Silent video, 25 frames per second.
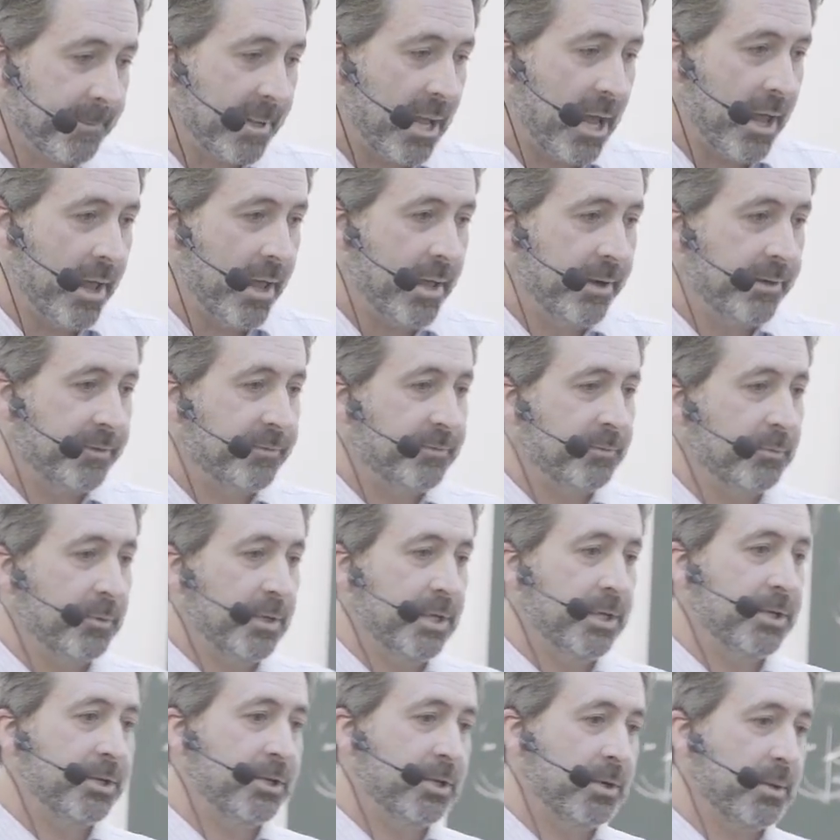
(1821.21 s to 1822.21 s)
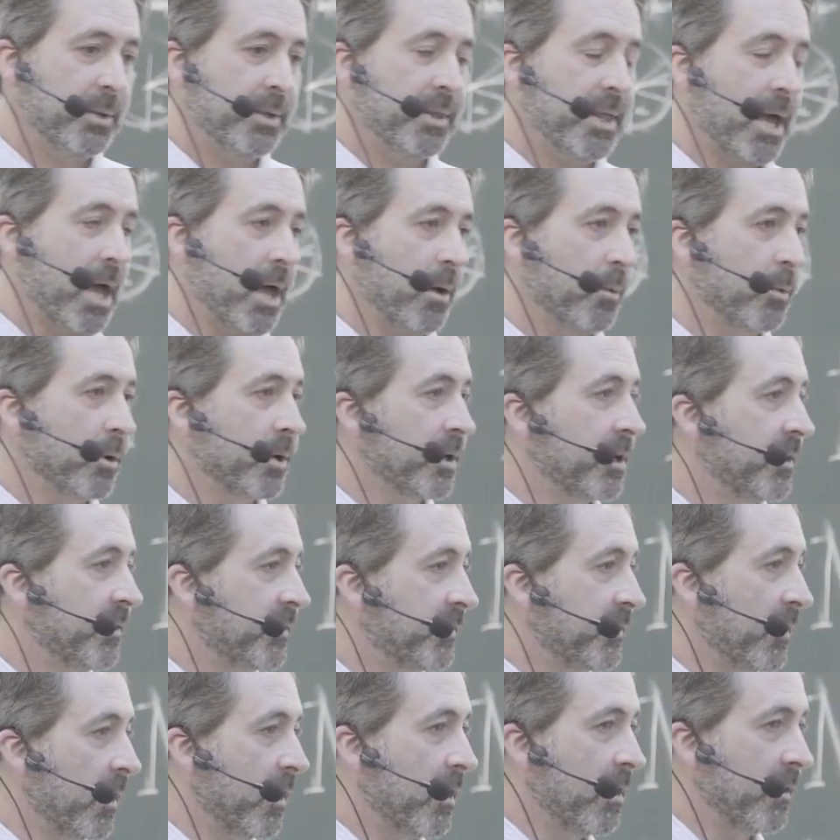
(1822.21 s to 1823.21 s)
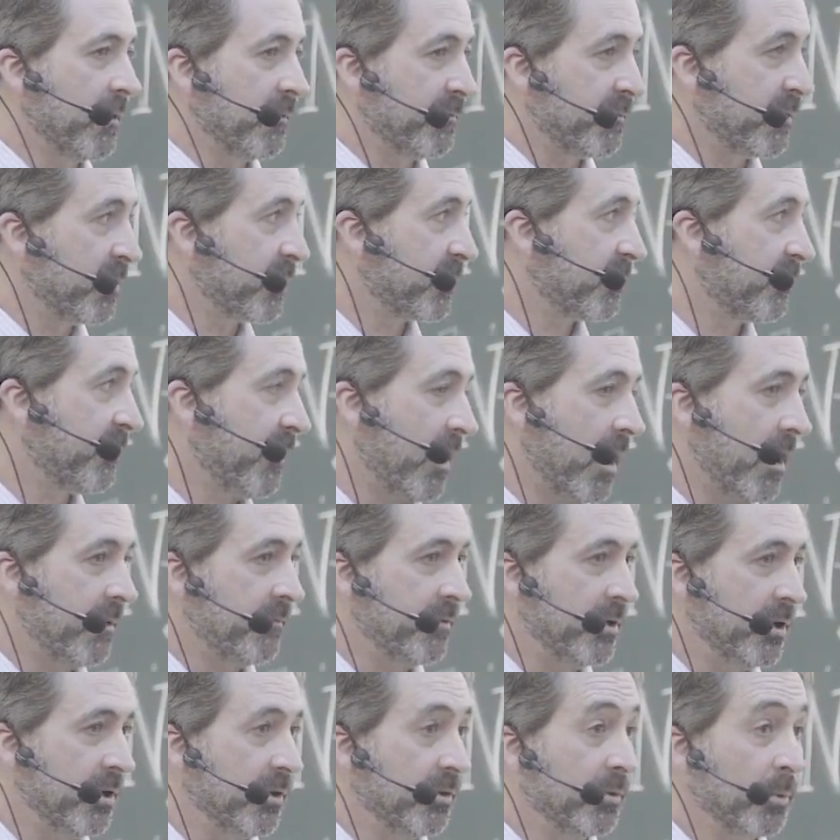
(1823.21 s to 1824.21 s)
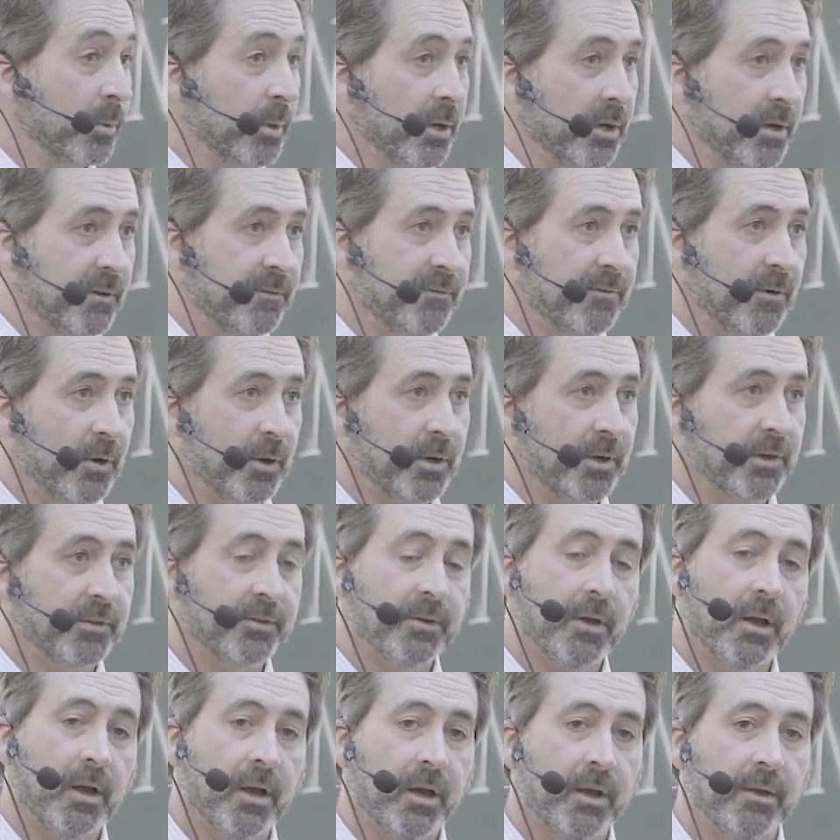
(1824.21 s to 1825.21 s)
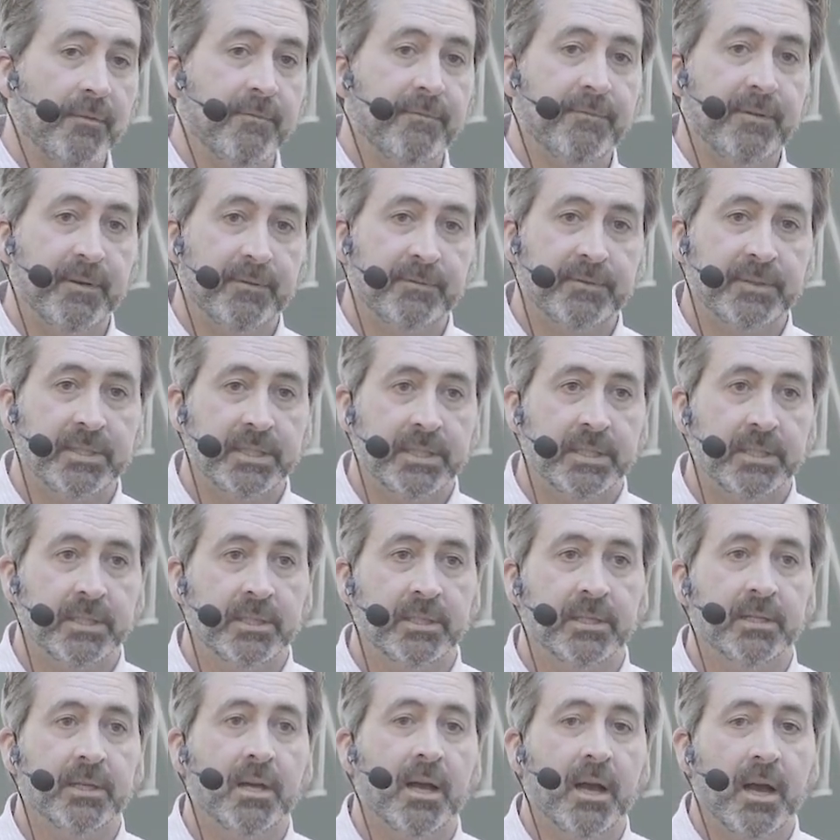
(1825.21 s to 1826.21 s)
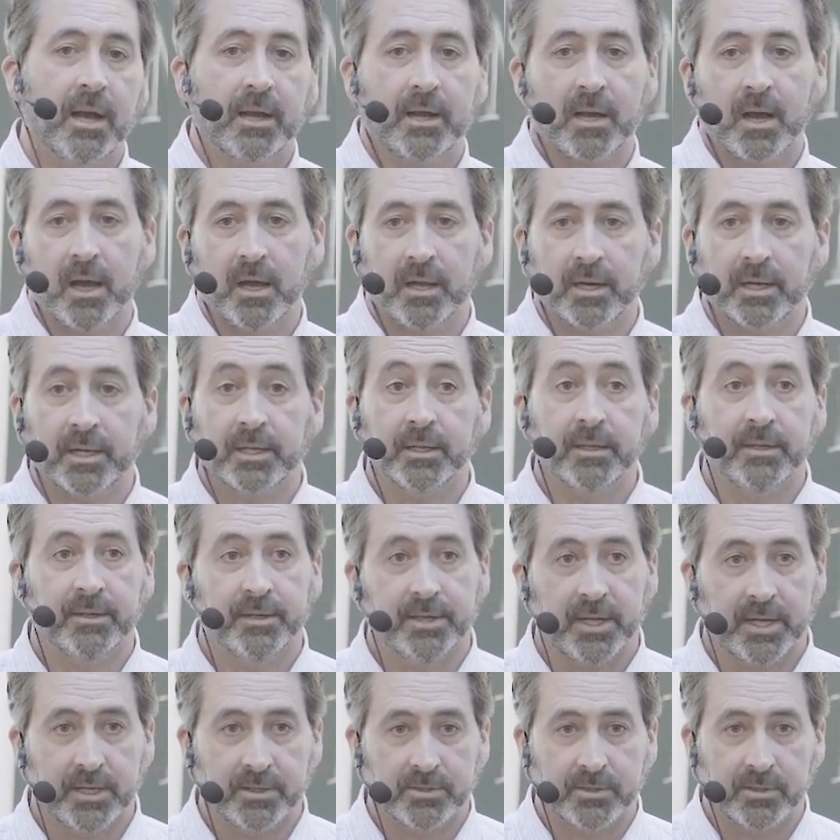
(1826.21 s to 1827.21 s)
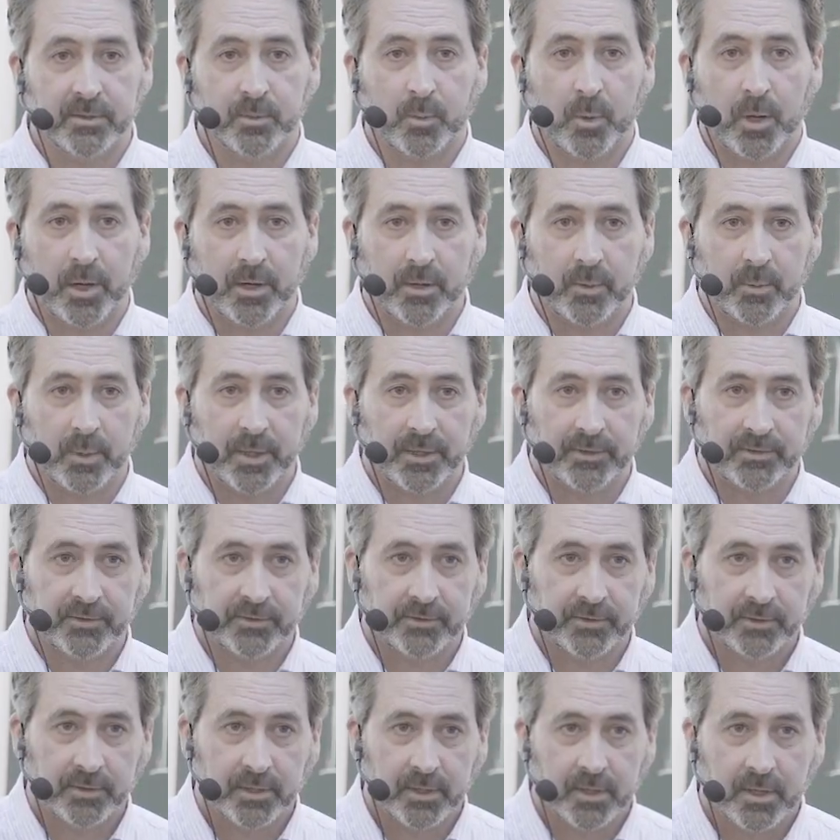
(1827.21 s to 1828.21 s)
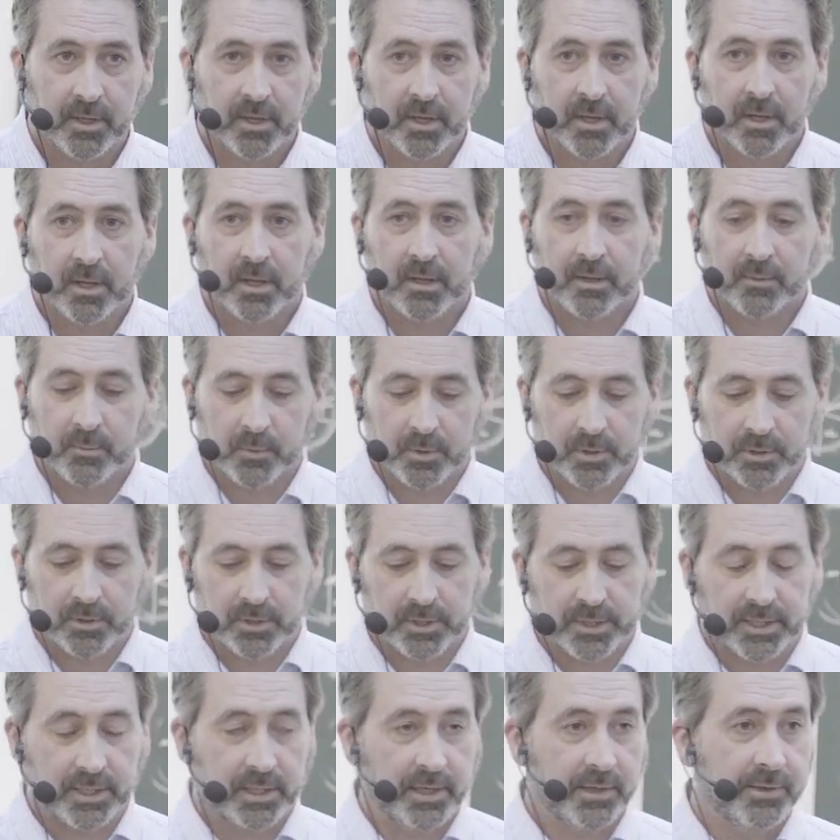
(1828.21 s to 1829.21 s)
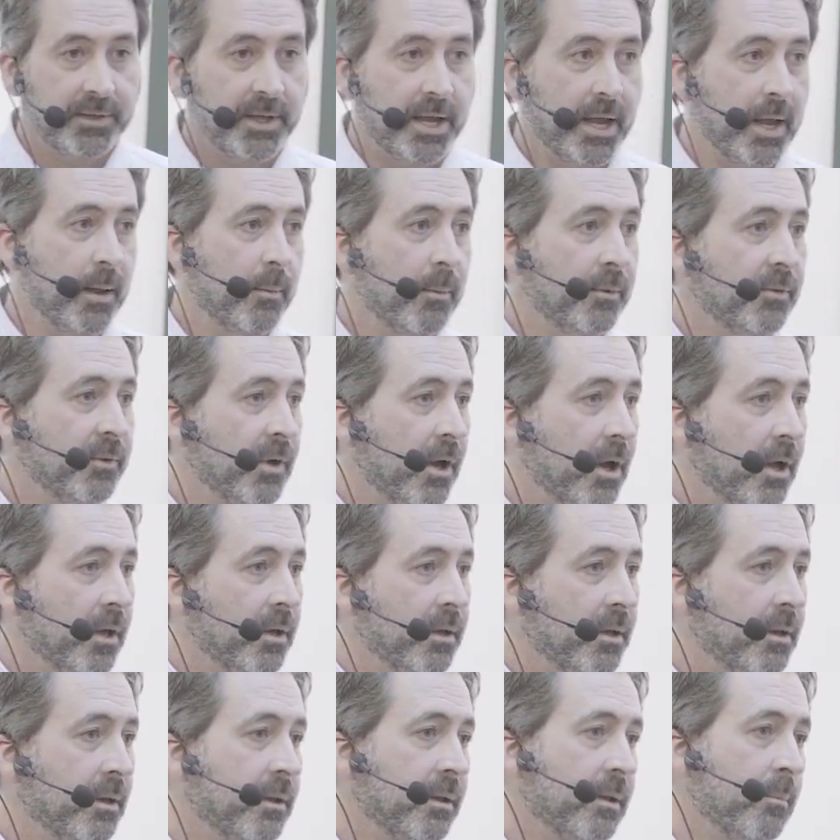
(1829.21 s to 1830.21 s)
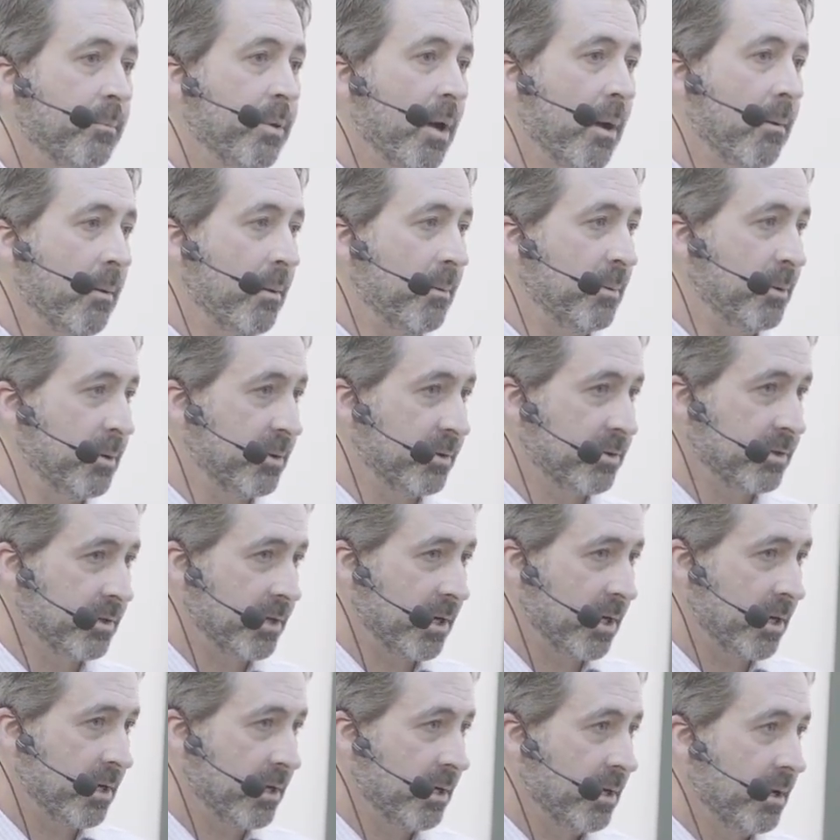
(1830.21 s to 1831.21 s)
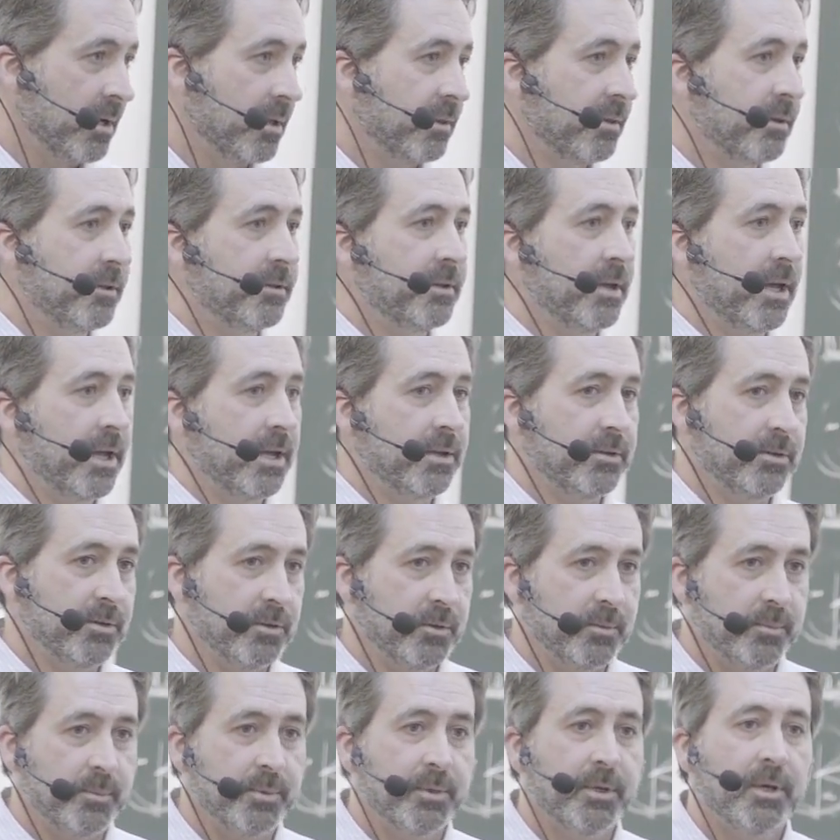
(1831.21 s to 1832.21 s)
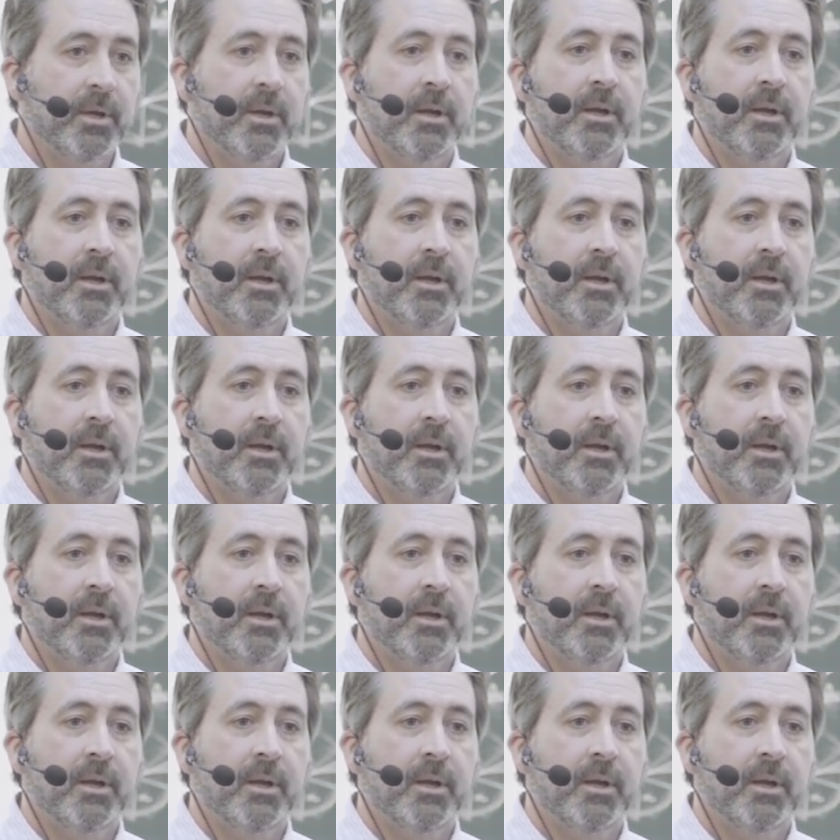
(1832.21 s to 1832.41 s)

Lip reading: And in doing that, we're going to start the first 5 years, we're going to focus on 15 iconic and endangered waterways. We're looking at the Amazon, the Brahmaputra, the Danube,